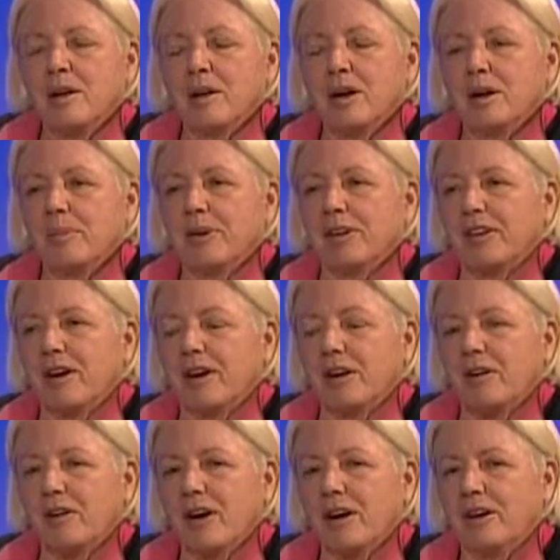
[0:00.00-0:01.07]
uh, by the
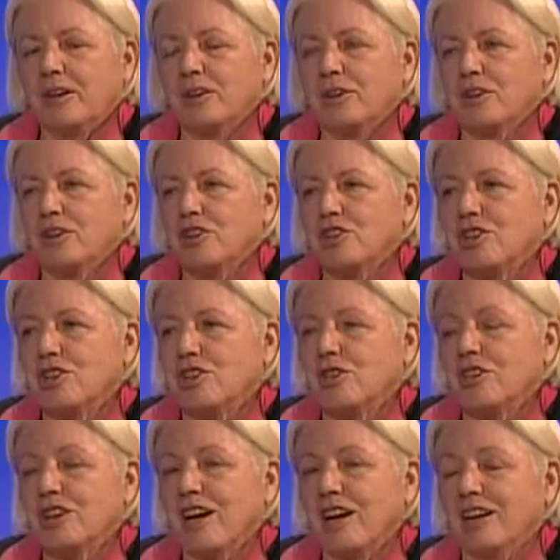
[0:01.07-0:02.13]
guy who hired her that she
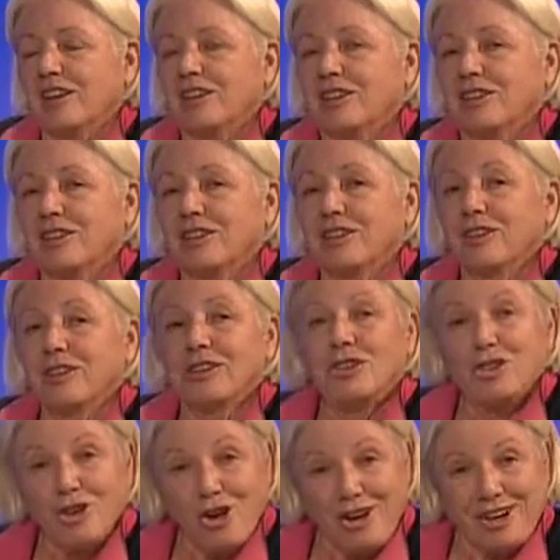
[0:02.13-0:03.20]
could not
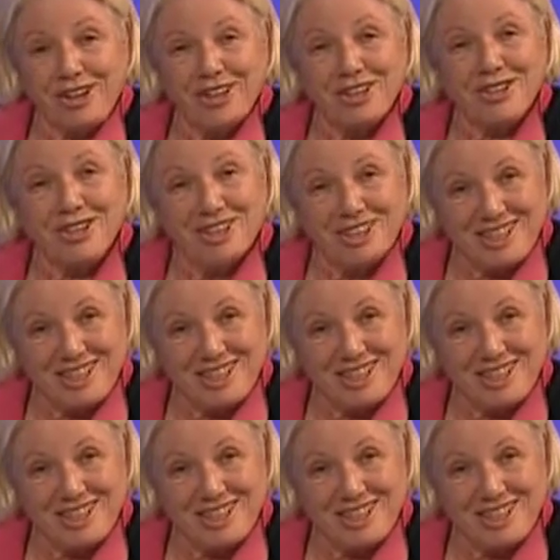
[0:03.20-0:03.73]
talk to the